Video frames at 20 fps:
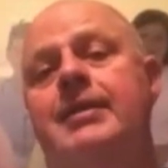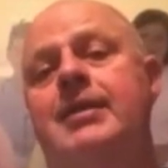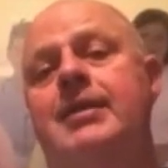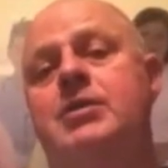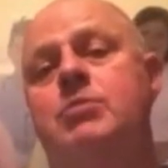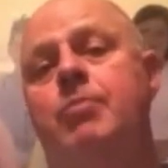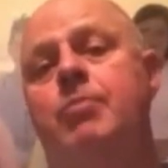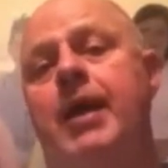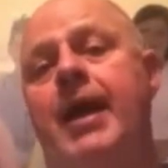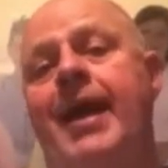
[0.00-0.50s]

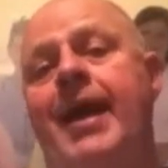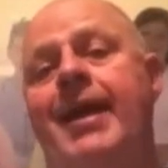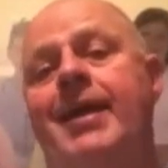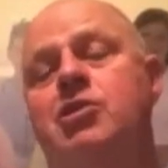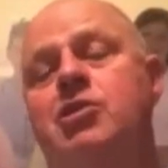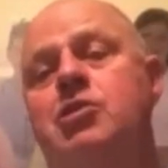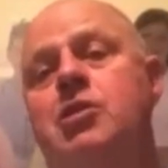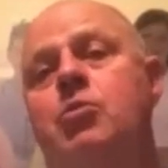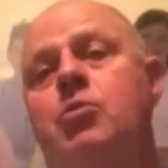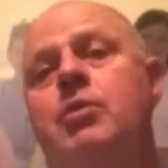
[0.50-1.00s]
that's bad.
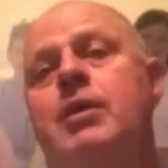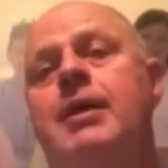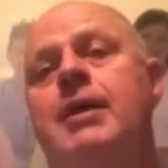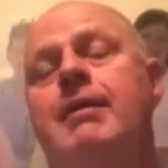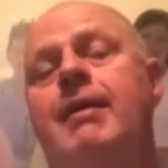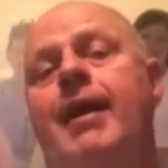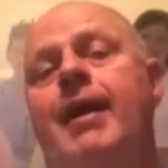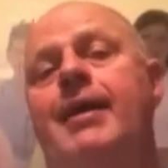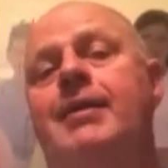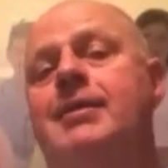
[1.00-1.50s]
So
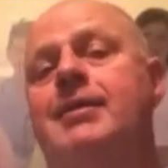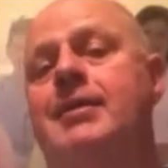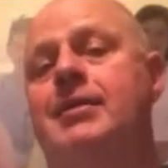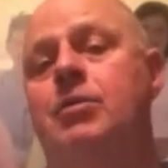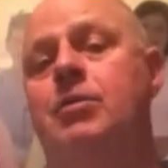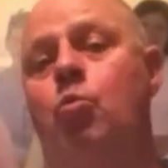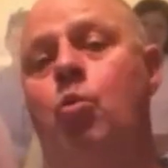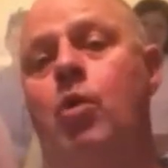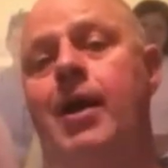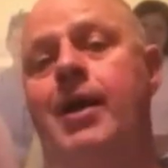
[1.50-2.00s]
I think
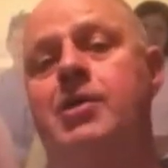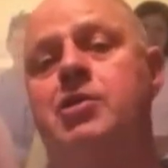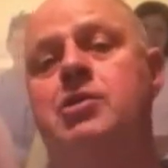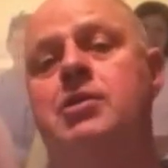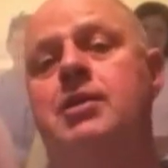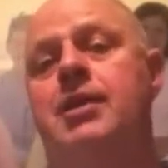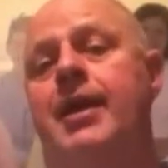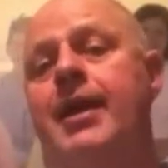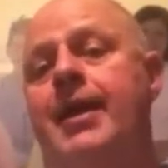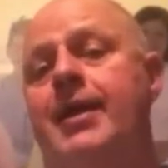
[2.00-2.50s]
the washing
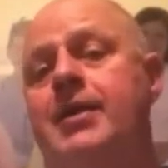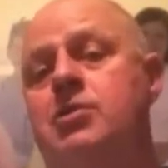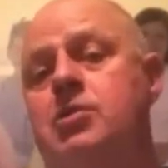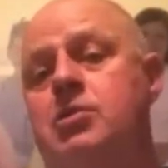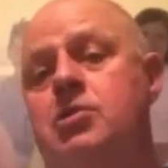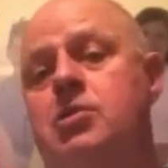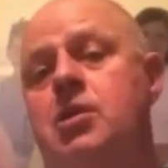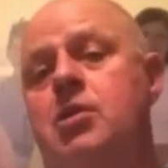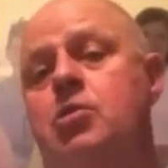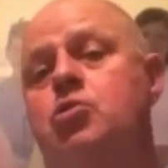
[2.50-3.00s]
the hands, the
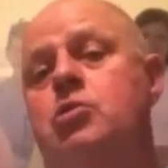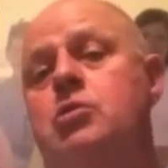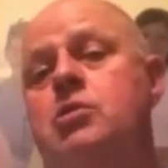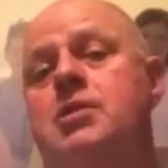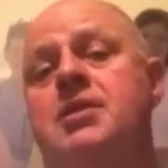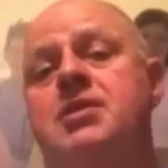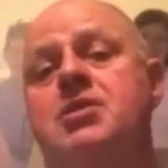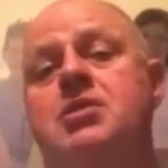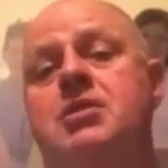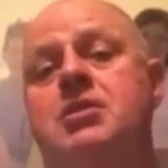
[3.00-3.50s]
social
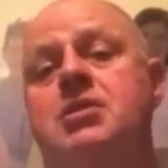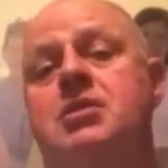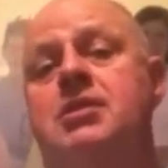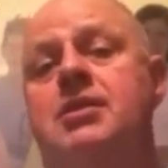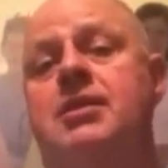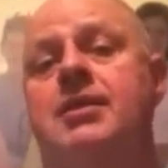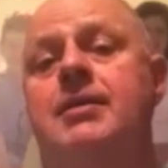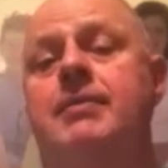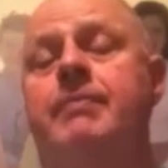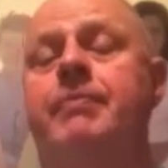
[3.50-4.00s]

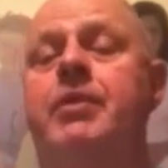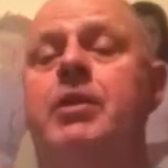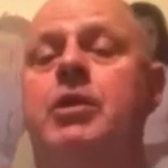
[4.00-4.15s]
distancing,